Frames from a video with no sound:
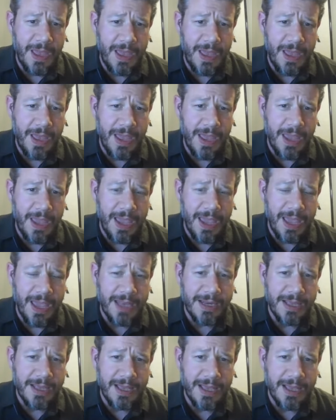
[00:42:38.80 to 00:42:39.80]

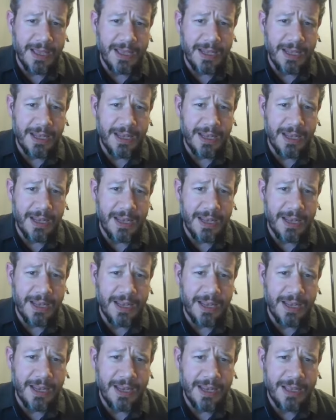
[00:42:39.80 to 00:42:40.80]
and uh,
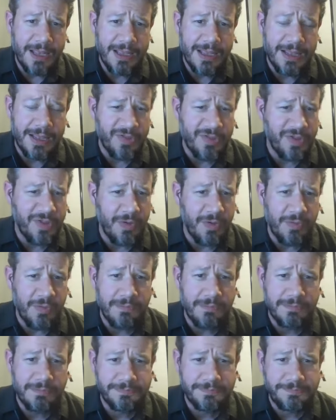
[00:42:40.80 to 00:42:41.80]
and so,
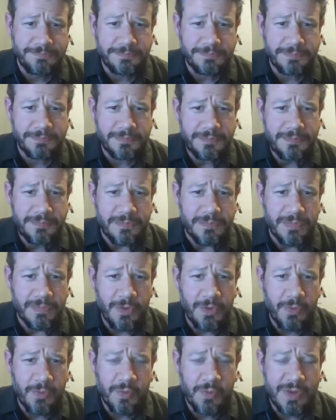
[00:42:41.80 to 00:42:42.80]

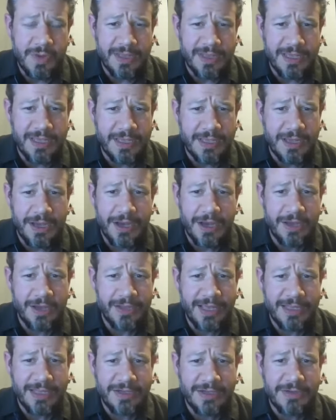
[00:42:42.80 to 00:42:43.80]
really, all
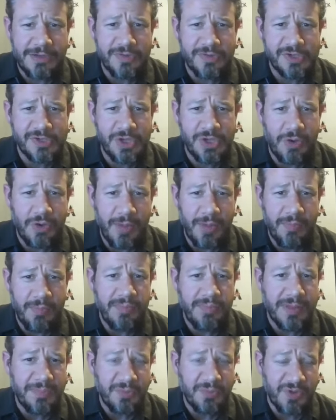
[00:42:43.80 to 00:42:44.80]
I had to do was show up,
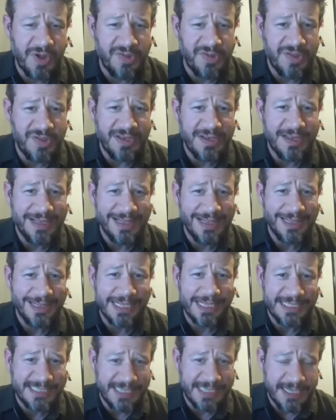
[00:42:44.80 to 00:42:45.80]
be present,
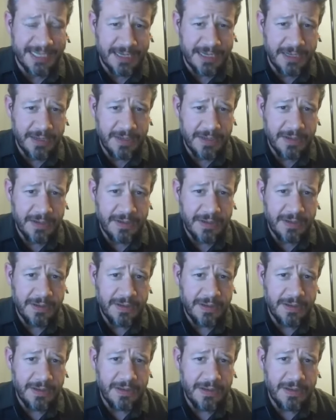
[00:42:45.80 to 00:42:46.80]
listen
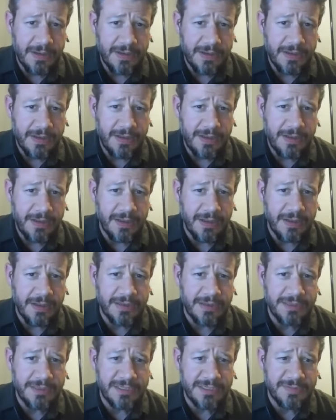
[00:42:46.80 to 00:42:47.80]

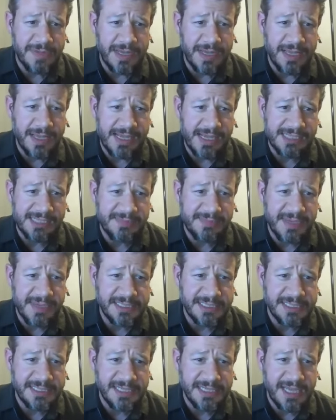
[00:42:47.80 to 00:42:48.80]
uh, to my
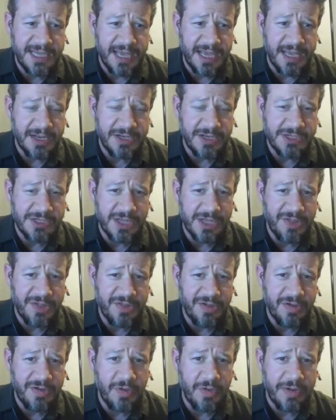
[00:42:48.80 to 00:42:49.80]
castmates, and
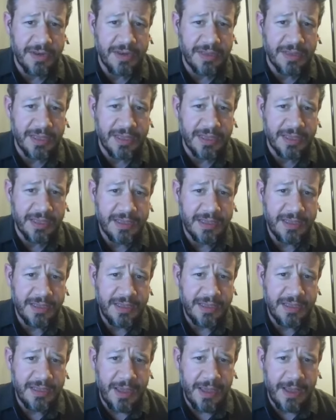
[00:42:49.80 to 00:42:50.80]
adjust accordingly.
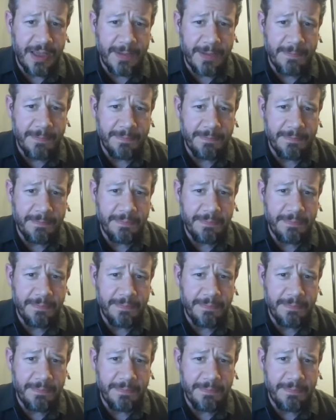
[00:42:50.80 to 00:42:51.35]
Um,